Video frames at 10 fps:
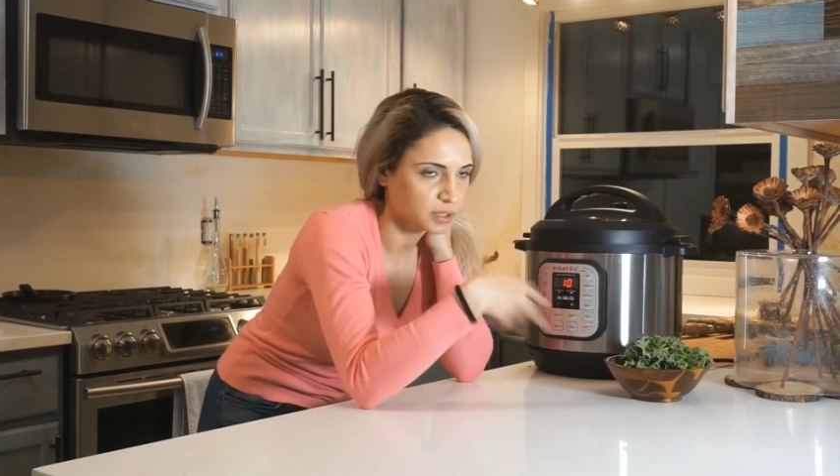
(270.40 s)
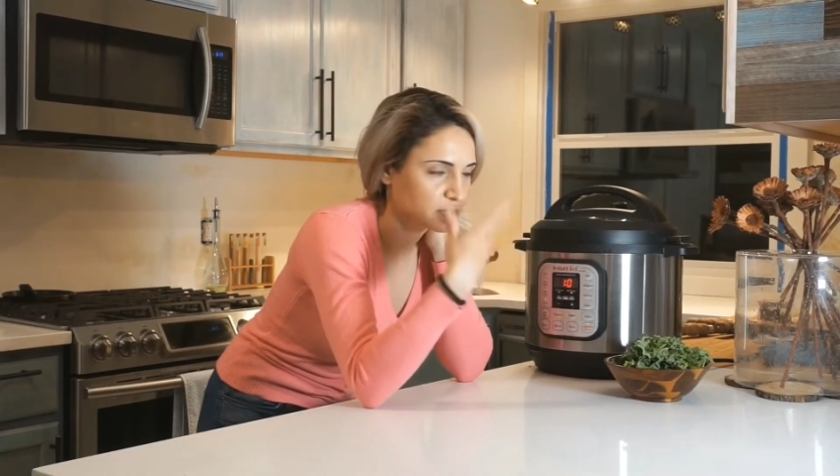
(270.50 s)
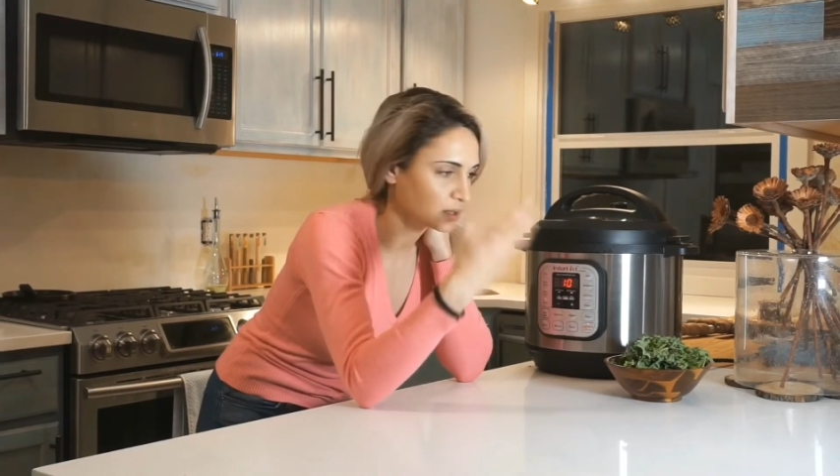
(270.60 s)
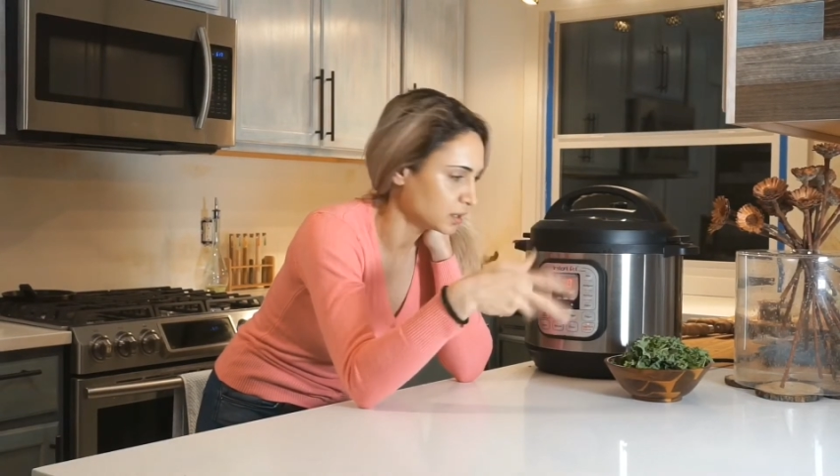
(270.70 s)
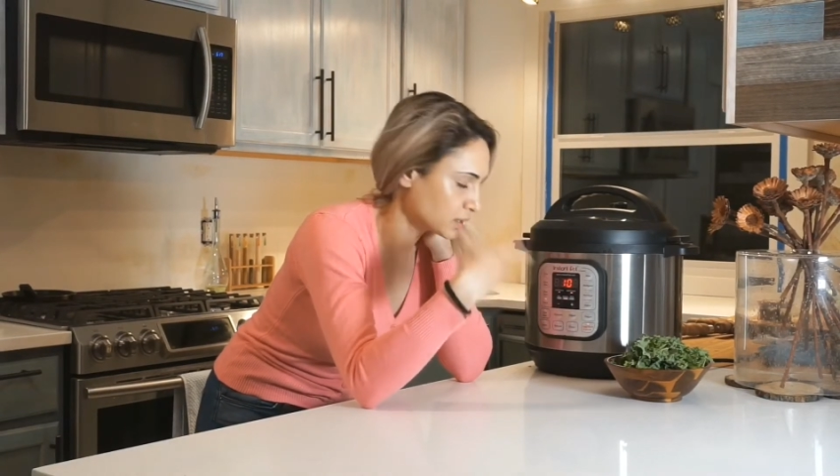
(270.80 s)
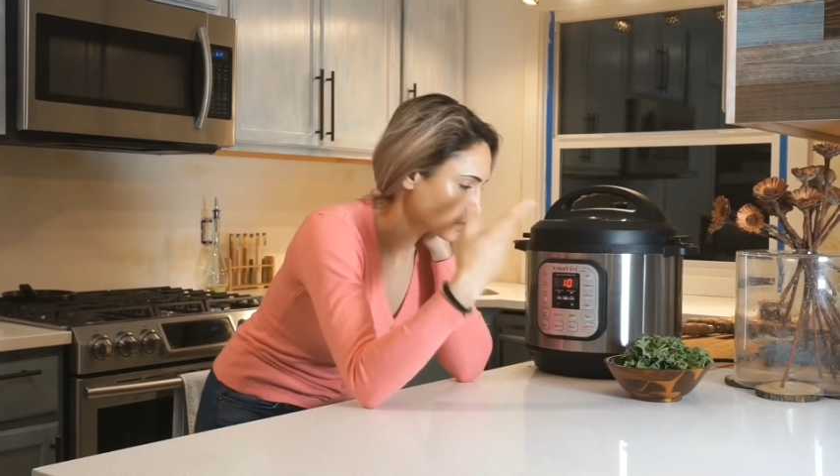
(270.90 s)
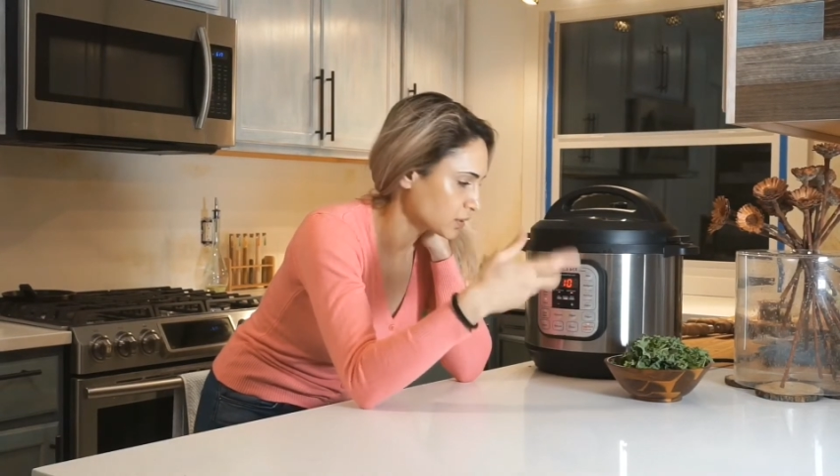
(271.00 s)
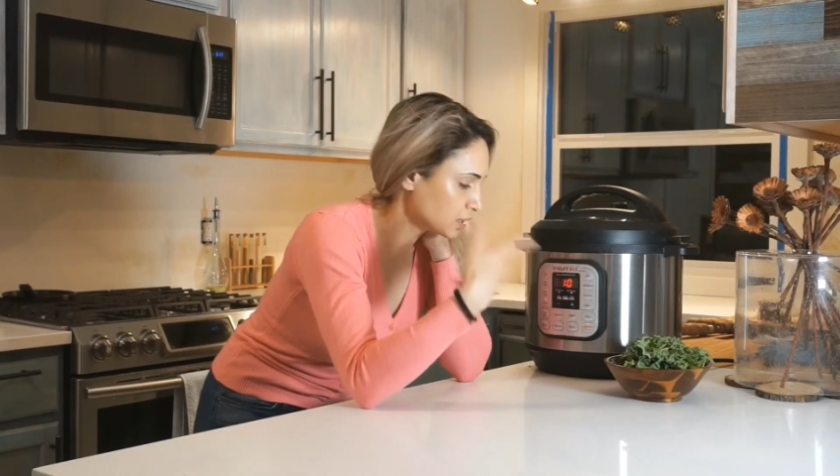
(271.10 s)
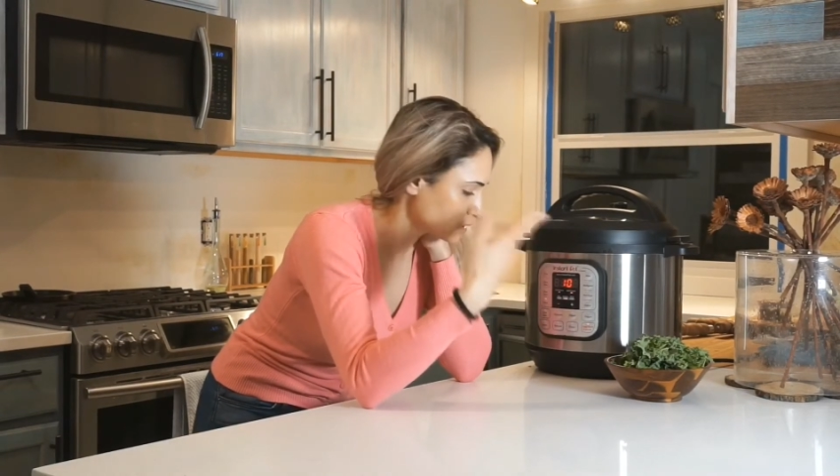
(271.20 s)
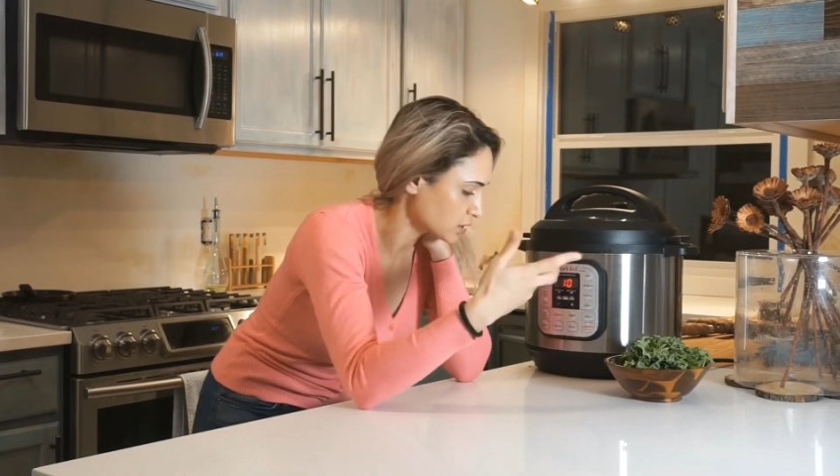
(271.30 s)
it, it
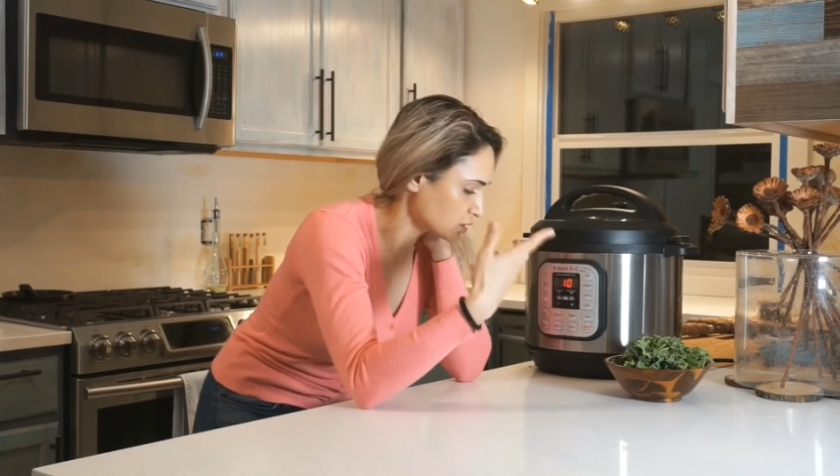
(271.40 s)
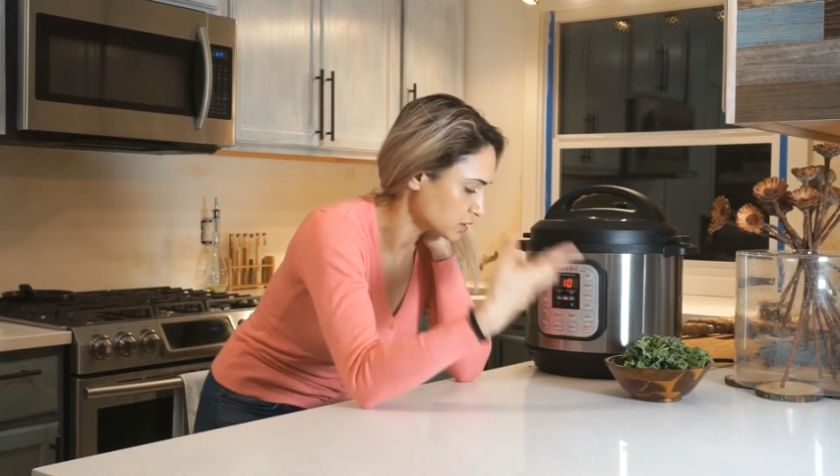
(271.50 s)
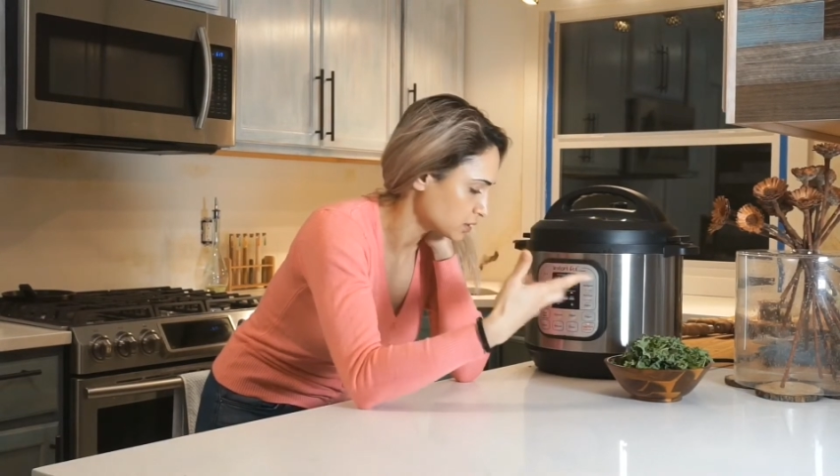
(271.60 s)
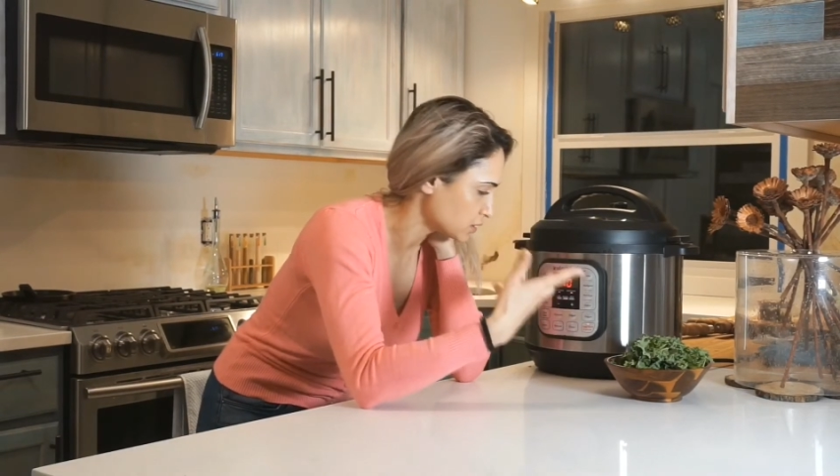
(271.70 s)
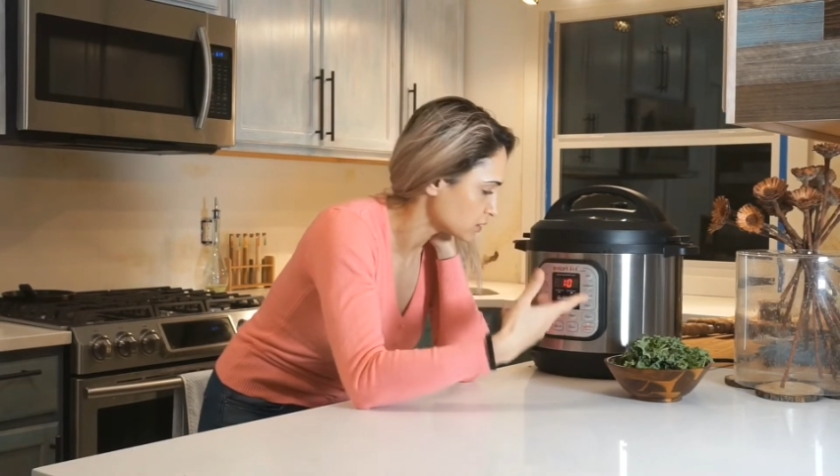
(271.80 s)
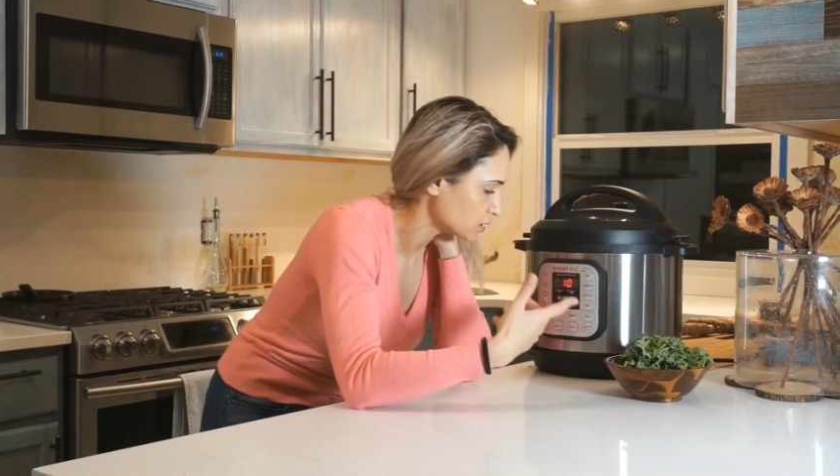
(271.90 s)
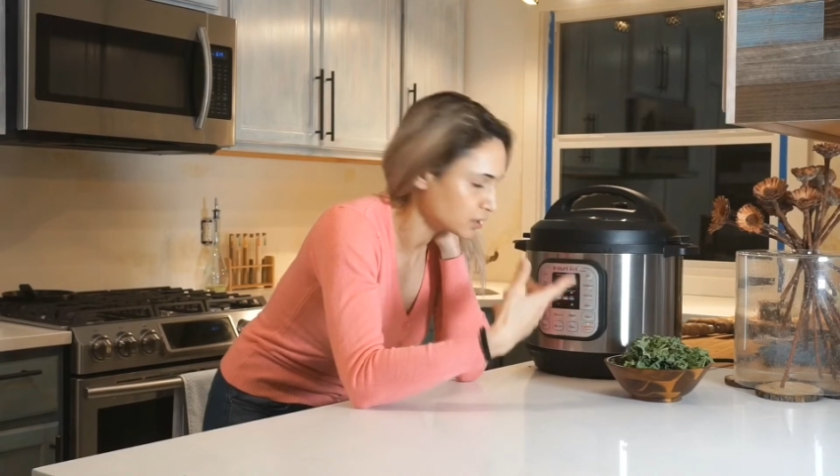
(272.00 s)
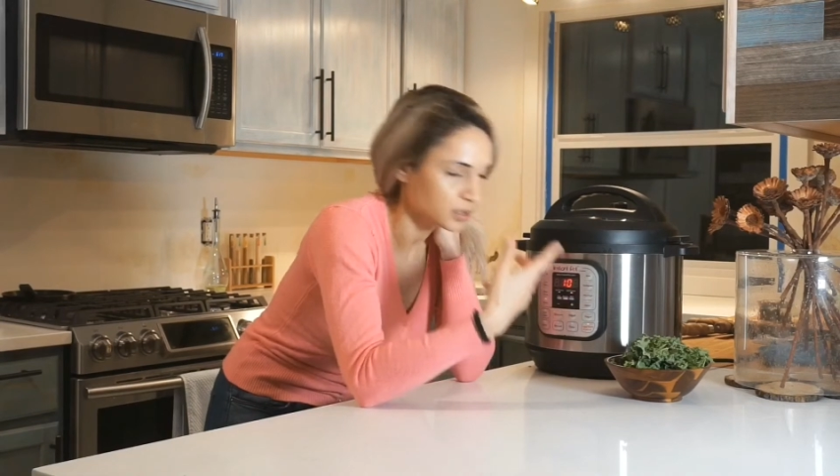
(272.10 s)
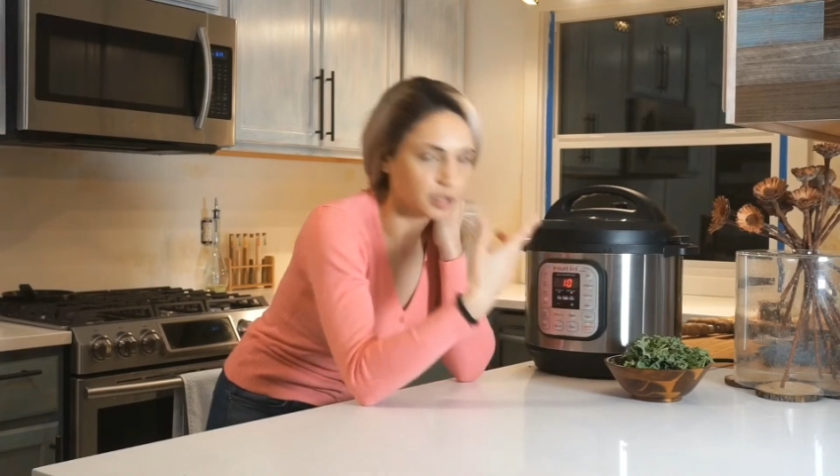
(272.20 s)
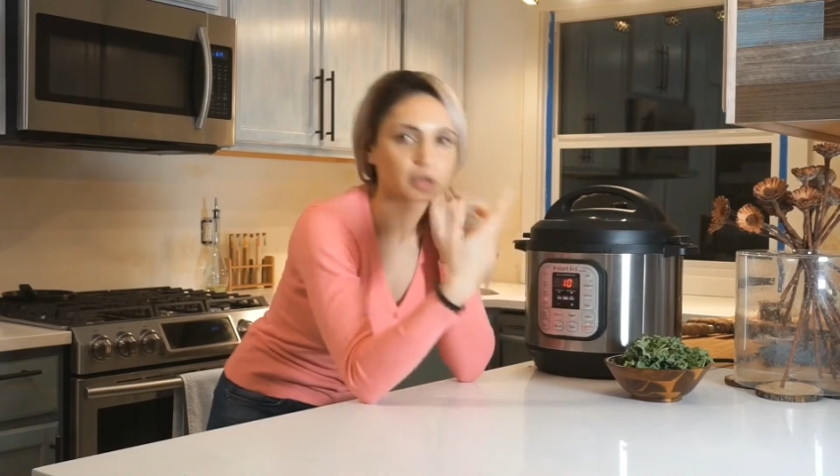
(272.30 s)
creates a consistency
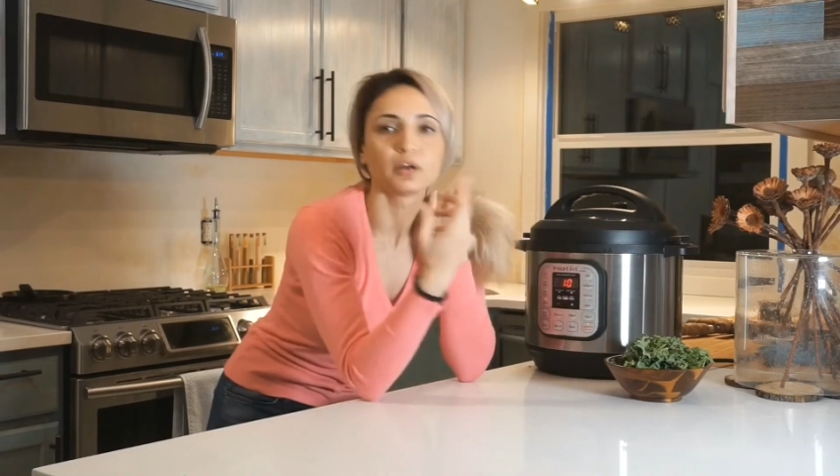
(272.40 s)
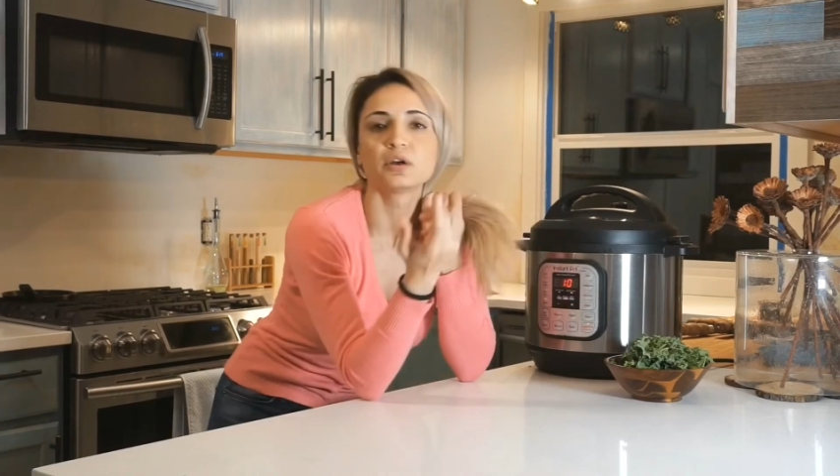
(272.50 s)
in the